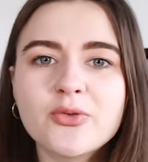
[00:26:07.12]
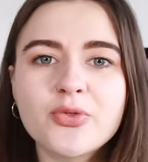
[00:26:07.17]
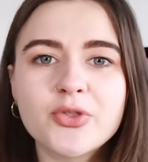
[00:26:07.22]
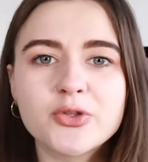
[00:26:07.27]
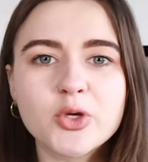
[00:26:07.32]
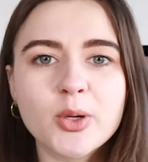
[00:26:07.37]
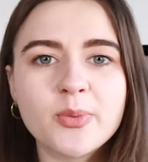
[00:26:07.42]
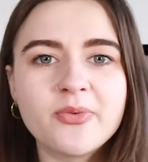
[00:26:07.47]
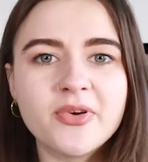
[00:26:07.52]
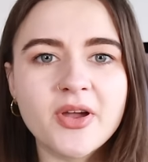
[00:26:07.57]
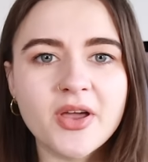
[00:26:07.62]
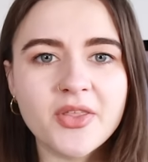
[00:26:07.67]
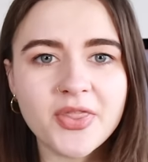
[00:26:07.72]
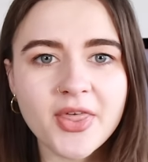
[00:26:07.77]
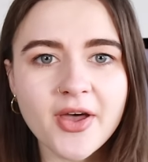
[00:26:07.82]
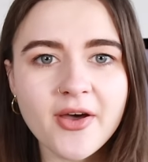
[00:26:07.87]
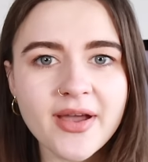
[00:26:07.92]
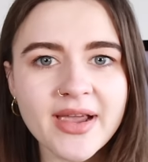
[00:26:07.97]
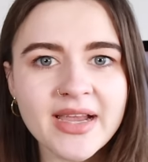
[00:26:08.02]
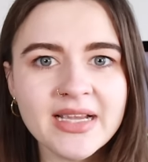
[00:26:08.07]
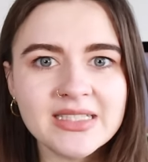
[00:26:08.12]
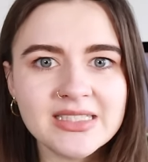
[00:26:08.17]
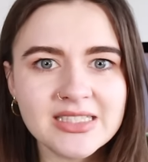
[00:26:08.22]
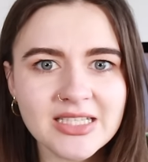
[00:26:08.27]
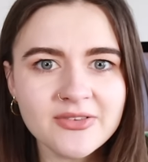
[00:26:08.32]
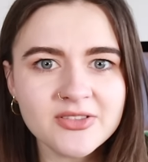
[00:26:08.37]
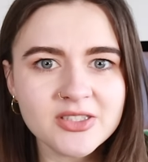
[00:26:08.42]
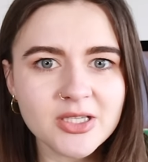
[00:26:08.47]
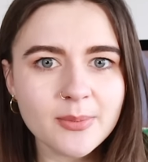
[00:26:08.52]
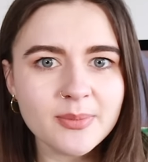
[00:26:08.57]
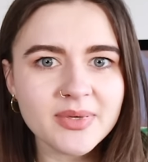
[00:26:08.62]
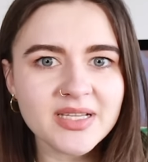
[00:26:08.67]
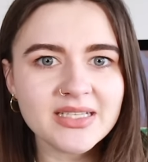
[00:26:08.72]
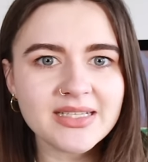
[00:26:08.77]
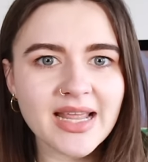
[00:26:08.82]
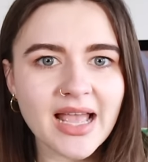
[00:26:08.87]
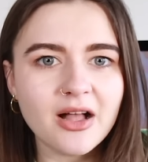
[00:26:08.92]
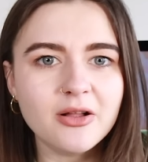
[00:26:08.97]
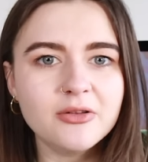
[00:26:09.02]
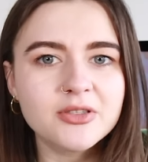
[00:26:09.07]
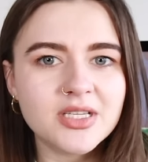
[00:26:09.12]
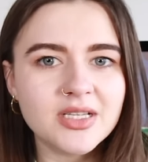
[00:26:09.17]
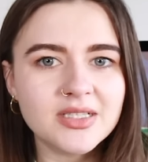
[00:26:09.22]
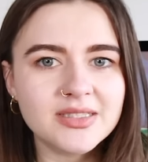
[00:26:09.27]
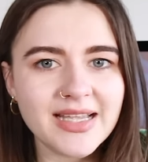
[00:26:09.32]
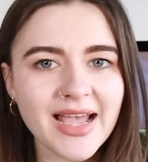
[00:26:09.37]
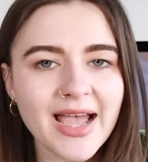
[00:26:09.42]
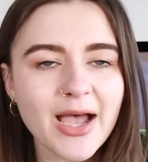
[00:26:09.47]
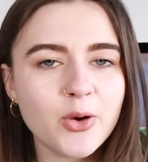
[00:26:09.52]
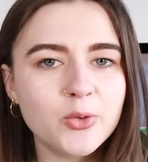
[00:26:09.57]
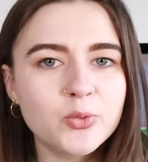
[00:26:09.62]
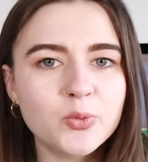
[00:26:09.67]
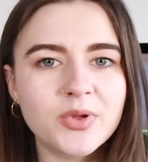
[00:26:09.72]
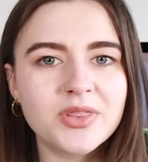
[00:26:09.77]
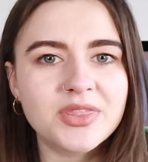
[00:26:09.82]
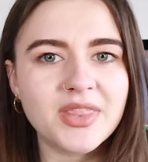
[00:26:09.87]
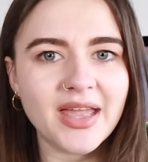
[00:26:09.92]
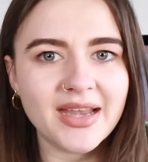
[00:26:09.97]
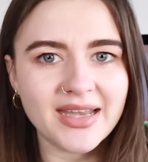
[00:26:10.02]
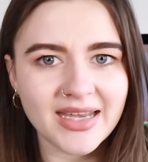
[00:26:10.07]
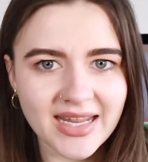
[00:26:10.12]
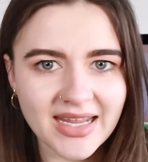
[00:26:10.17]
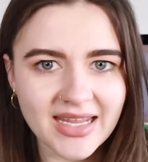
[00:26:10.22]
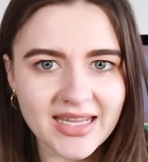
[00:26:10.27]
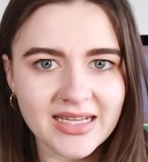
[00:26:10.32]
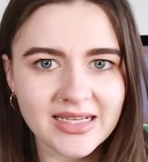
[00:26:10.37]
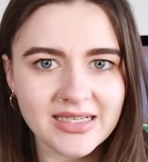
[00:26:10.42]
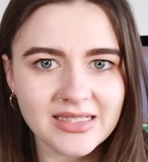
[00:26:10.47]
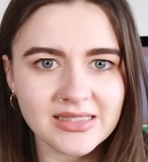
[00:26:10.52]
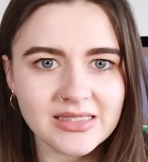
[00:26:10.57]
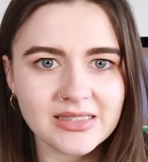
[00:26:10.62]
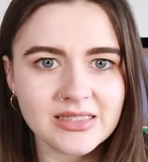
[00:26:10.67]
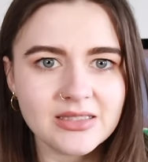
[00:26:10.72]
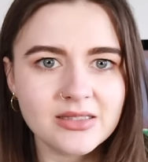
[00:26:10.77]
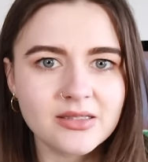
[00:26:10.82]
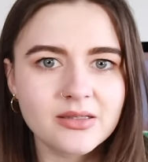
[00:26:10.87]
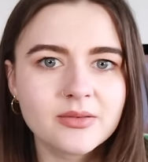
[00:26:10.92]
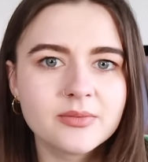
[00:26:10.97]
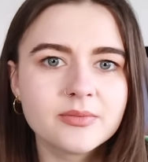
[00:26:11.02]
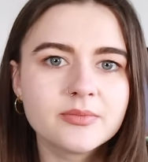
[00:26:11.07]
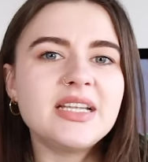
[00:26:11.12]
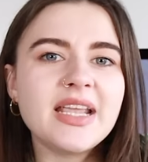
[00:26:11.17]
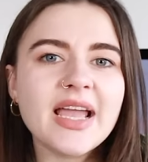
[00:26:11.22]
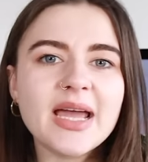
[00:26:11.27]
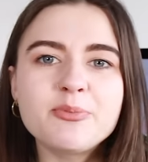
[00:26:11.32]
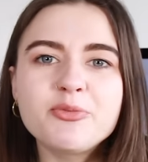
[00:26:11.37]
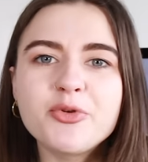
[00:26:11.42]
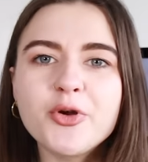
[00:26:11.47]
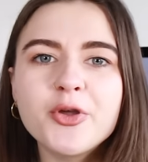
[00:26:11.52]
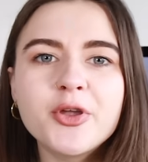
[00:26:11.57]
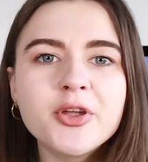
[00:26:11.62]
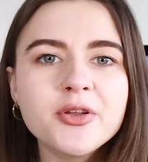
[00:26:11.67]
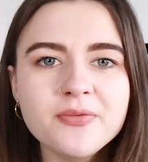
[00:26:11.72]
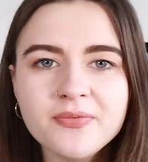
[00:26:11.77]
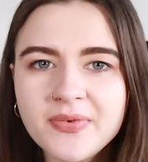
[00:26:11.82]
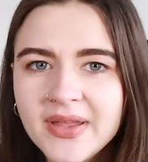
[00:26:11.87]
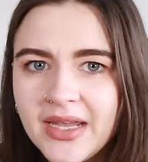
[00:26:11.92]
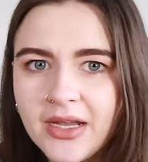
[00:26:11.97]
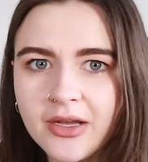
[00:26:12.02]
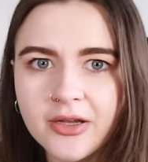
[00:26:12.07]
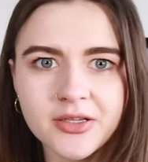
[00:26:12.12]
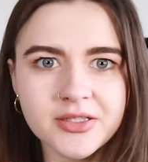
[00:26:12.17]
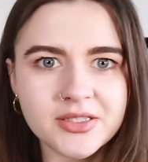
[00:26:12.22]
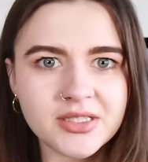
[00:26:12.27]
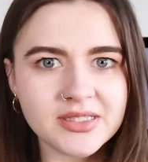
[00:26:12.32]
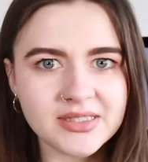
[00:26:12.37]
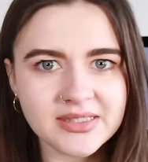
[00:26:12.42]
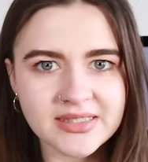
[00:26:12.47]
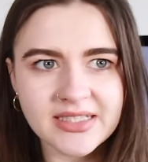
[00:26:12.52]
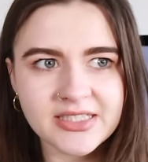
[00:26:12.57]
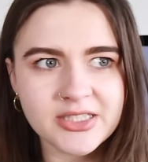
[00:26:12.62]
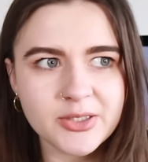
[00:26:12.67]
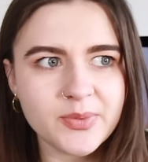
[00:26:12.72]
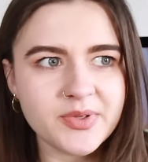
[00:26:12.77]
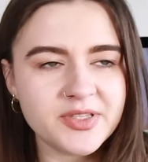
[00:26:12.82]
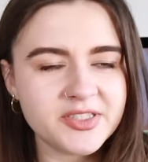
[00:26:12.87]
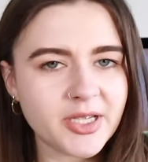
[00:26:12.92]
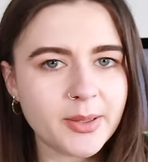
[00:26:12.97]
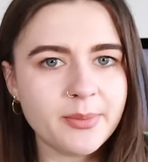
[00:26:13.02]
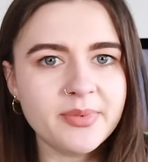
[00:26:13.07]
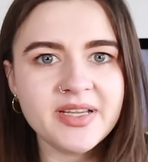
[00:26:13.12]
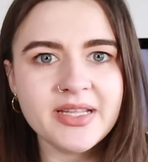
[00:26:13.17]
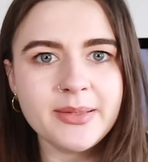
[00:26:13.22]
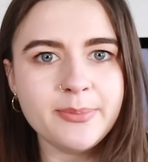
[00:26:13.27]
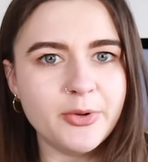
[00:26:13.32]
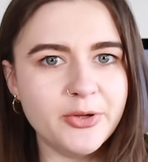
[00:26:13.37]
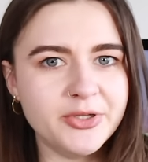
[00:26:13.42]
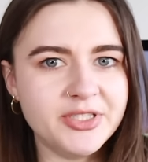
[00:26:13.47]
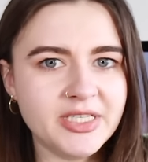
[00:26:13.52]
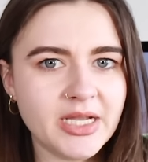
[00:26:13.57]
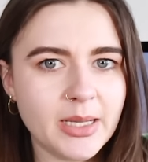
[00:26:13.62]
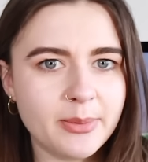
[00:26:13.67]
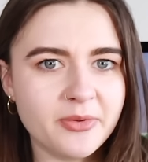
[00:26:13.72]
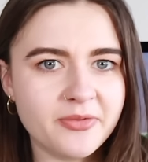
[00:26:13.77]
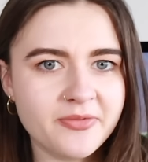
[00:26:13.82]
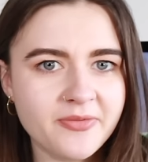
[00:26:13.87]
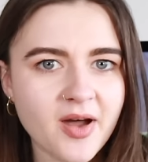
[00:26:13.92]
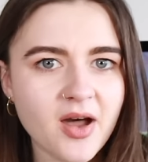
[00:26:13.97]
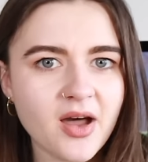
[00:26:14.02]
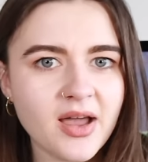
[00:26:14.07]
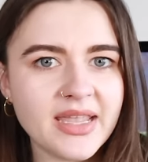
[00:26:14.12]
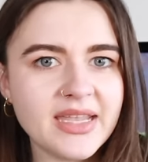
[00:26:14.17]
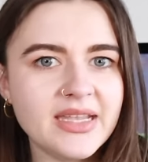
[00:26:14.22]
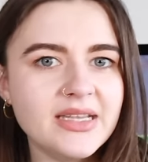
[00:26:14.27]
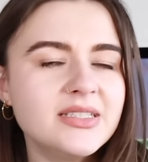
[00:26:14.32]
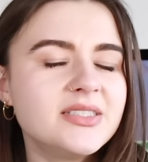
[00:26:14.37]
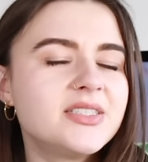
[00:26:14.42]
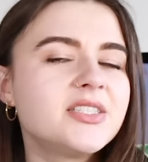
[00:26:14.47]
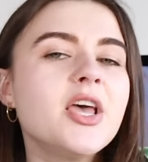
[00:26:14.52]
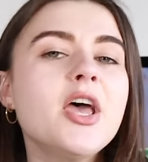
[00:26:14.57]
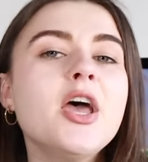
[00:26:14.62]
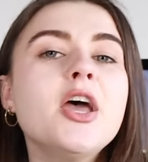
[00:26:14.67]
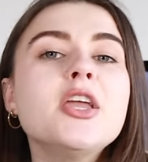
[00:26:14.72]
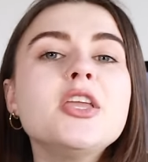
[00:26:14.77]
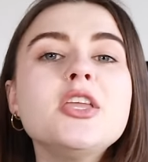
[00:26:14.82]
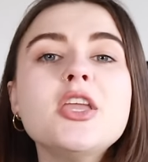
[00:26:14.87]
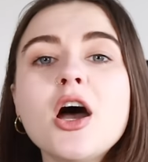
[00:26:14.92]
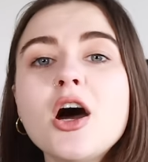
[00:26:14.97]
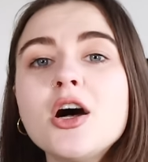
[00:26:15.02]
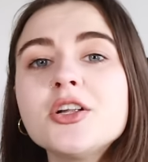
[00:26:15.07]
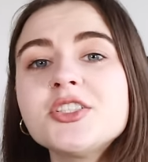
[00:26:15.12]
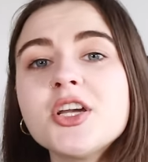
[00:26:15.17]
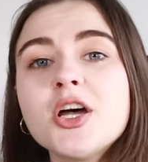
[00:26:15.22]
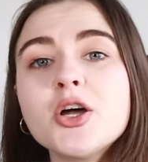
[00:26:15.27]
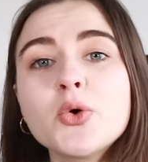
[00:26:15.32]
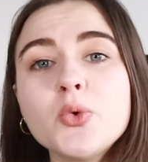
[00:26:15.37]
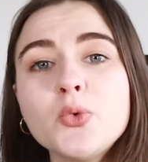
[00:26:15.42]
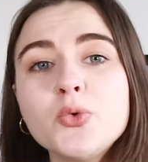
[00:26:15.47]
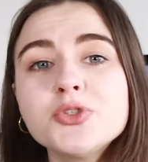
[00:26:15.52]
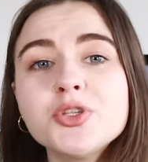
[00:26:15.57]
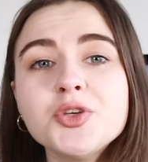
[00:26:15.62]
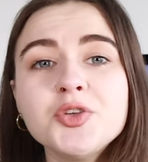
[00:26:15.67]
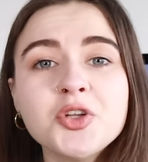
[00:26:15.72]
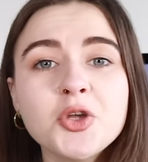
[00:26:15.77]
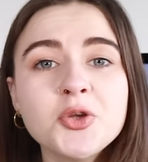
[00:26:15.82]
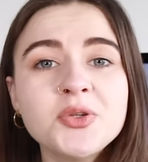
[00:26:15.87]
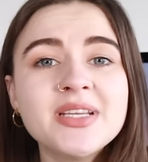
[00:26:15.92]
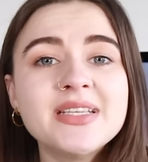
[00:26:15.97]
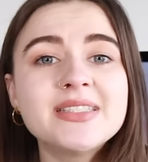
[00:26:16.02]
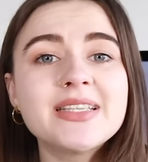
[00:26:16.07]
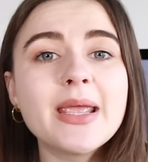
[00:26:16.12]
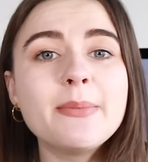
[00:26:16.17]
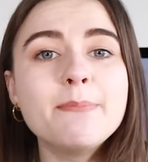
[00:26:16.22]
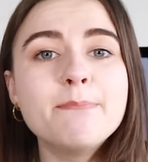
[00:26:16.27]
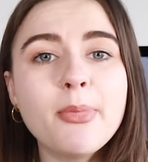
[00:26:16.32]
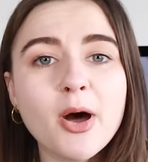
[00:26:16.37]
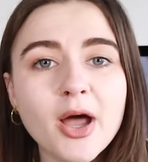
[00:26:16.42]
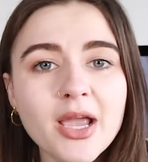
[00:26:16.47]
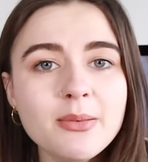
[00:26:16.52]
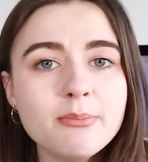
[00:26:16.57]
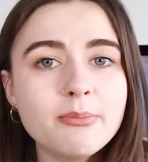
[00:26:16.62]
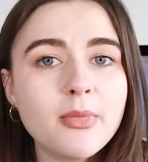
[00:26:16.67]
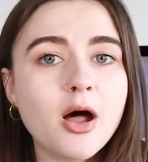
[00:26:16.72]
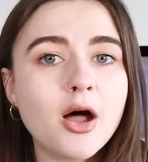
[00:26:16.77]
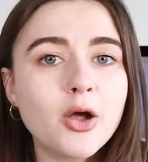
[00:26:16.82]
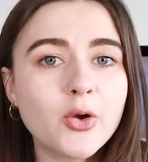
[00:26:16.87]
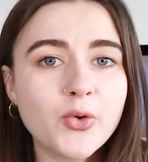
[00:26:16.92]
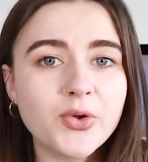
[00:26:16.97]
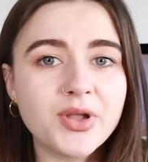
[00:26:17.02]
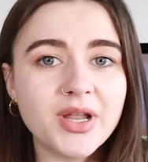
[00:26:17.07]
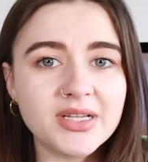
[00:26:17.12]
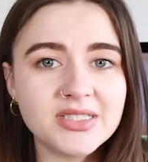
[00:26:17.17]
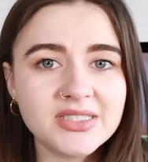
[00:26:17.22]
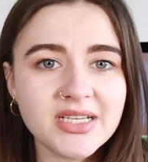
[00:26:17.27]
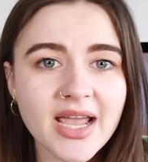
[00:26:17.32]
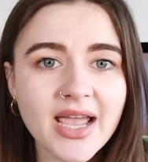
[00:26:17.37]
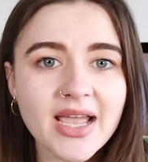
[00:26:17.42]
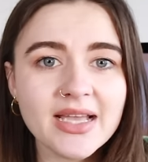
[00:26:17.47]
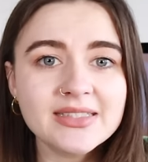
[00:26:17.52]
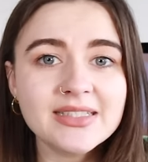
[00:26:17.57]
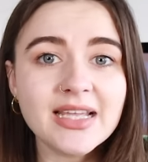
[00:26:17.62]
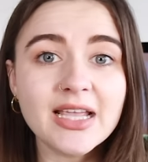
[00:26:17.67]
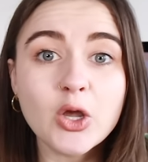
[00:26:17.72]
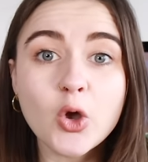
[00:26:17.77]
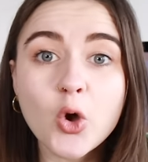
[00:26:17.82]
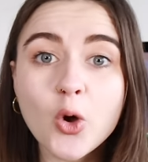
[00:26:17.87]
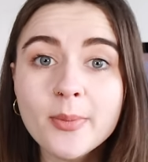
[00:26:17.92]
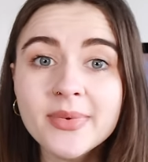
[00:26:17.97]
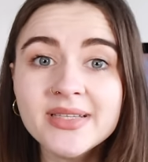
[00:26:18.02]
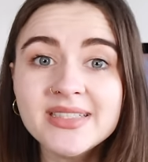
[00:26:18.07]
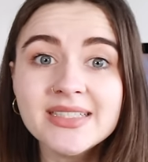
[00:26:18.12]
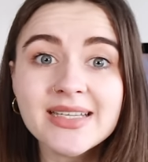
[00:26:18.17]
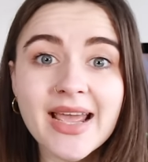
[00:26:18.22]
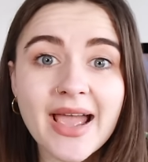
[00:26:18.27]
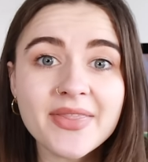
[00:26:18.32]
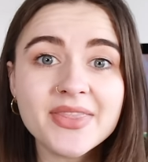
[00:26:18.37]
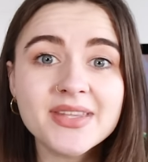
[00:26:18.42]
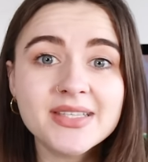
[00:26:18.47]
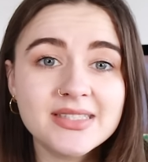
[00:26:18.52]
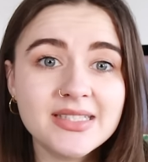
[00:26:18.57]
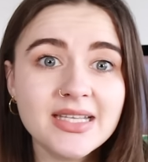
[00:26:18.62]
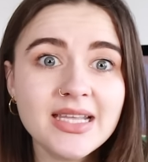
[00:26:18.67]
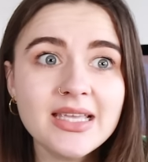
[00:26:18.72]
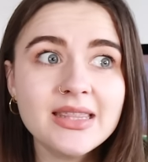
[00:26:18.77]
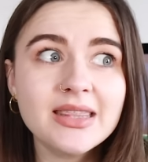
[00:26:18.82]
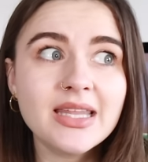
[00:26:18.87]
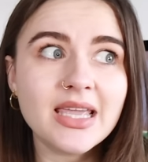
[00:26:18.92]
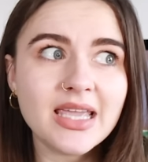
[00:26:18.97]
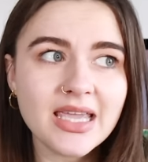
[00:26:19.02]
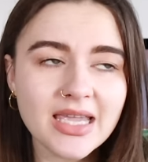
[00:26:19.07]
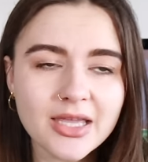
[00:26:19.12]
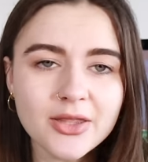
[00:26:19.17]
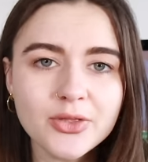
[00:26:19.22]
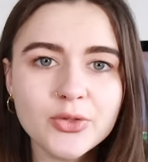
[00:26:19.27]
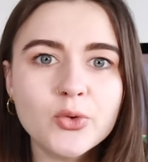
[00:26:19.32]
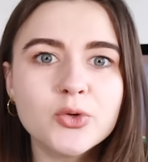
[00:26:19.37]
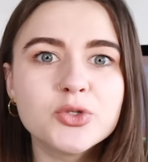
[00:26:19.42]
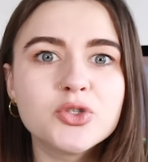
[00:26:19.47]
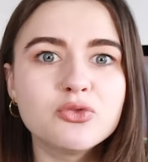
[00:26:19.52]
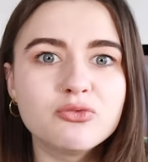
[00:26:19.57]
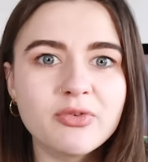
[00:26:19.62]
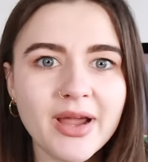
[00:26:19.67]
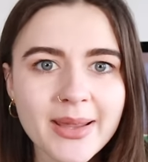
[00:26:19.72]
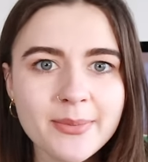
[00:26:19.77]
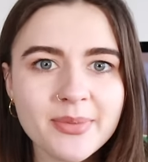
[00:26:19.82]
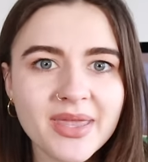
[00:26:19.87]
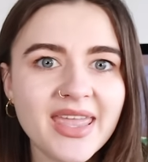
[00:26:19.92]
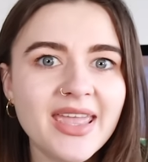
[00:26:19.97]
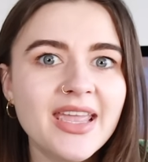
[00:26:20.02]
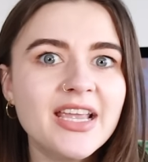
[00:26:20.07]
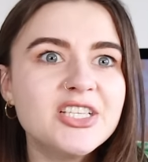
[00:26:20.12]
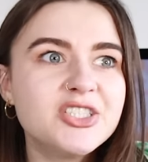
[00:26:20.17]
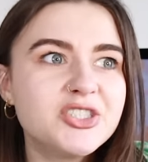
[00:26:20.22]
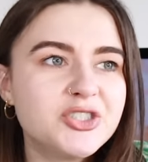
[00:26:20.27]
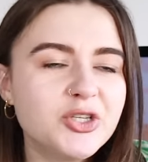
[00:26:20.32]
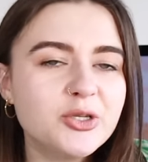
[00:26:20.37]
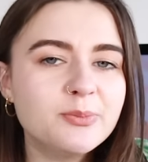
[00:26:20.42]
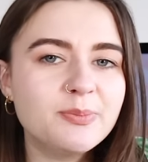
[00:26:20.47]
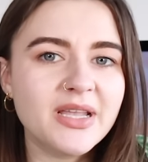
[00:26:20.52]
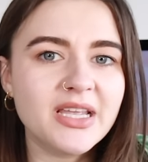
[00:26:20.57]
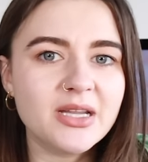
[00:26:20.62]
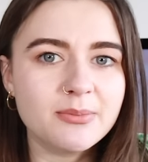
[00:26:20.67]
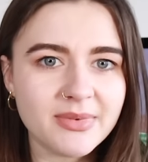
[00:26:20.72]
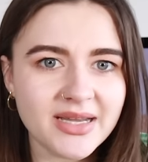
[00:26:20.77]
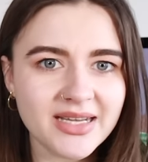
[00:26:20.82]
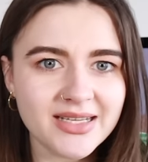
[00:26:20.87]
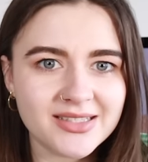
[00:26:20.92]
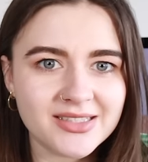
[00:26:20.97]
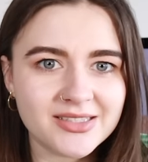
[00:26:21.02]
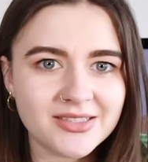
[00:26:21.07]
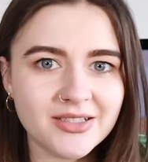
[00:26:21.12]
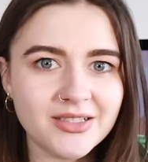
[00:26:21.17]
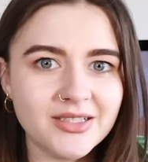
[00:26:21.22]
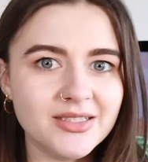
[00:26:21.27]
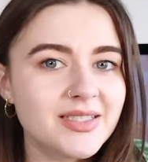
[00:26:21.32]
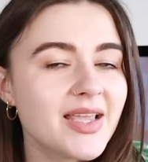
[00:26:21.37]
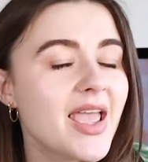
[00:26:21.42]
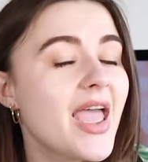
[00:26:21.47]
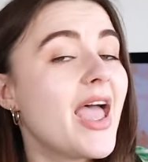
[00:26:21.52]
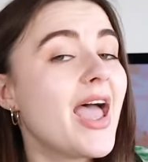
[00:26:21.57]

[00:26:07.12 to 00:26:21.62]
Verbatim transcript: on the top of her thighs as if somebody had held her down with their knees. She had broken fingers consistent with somebody putting up a fight. Yarchuk also noticed a bite mark on her chest and commented at the scene that he thought a rape kit should be administered.